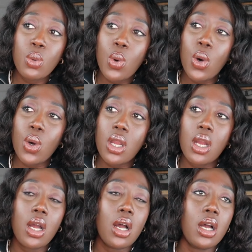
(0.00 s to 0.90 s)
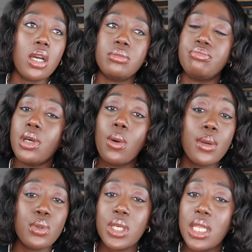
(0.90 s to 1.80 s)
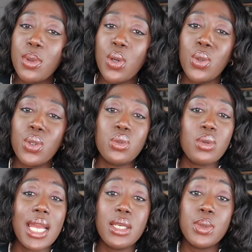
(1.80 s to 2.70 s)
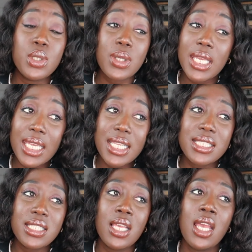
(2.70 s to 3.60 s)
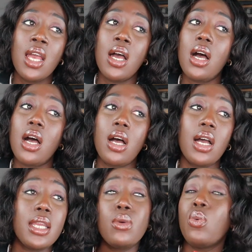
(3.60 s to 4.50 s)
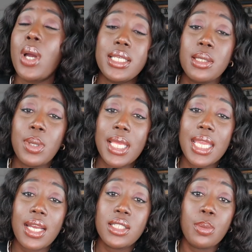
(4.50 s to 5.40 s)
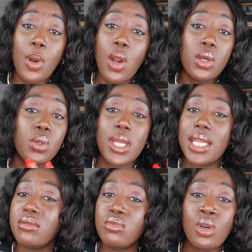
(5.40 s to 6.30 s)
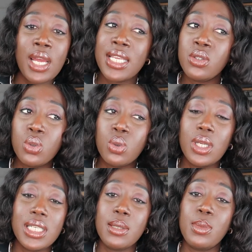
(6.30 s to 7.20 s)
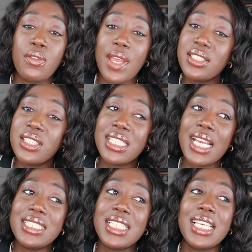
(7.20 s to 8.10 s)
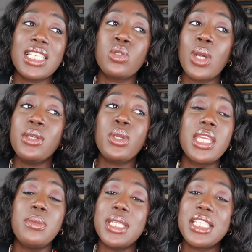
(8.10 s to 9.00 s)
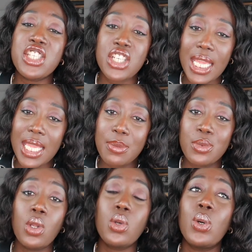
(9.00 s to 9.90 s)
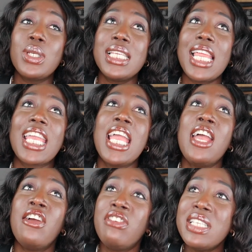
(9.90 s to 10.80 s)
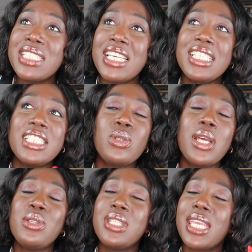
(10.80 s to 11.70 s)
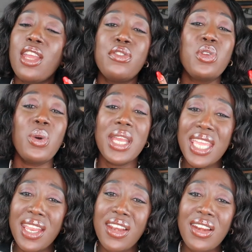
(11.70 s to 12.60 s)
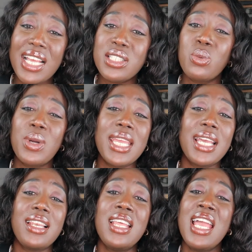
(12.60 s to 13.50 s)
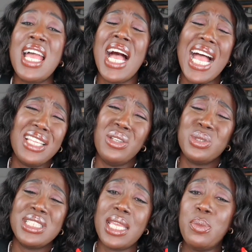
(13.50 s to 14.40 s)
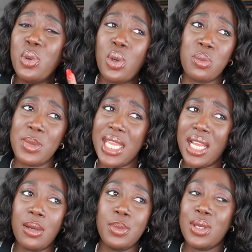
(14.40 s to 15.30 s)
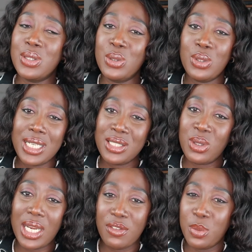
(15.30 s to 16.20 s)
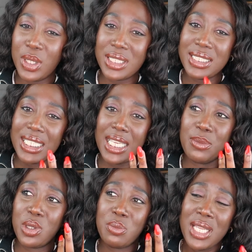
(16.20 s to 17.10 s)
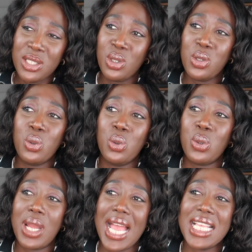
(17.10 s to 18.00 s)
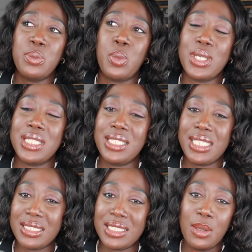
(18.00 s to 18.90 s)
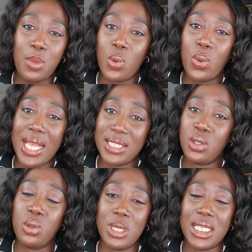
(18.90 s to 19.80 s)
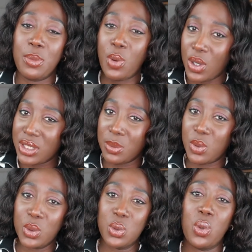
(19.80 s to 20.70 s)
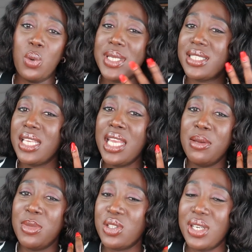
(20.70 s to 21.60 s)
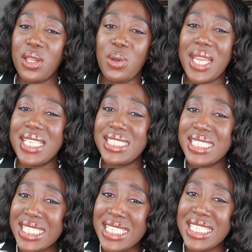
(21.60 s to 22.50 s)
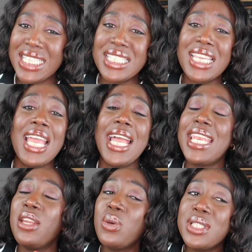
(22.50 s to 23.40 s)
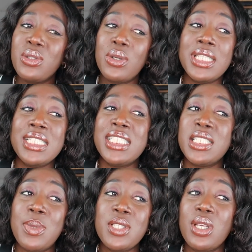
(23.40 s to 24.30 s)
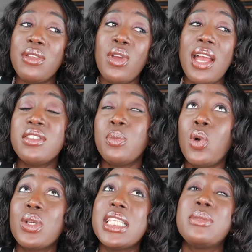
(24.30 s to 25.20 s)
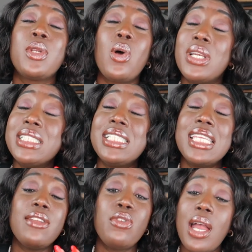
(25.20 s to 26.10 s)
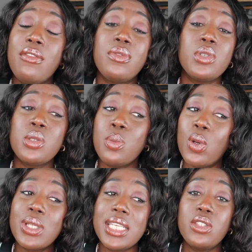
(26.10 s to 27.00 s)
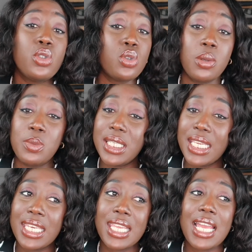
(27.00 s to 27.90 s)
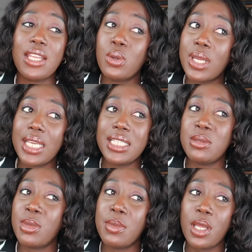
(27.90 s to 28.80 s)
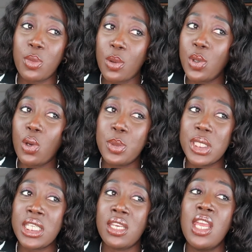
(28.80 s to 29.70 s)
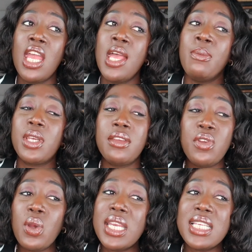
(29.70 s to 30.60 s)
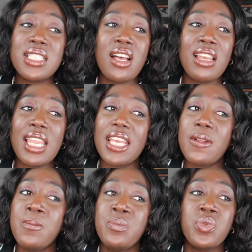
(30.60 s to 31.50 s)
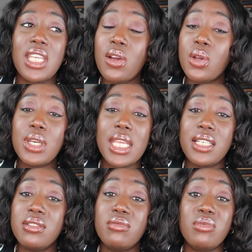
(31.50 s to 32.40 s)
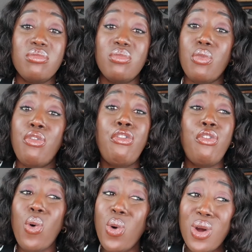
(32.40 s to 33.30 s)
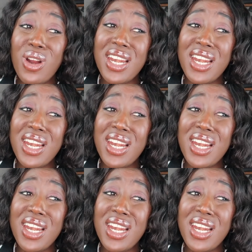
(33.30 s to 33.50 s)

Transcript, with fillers: walk uh, around your neighborhood, right? With your kids. Uh, while they're playing at the park, you can try and do a little bit of exercising, like try to keep in shape, not only like physically, try to take care of your hair as well. I don't say put on makeup because, you know, that's not everybody's thing, but make sure you look as presentable as humanly possible. So always make sure that your hair is neat. And I know it's not easy, especially if you have small kids, but honestly, if you have small kids, you shouldn't be dating. I don't care. This may be unpopular opinion, but if your kids are like younger than four,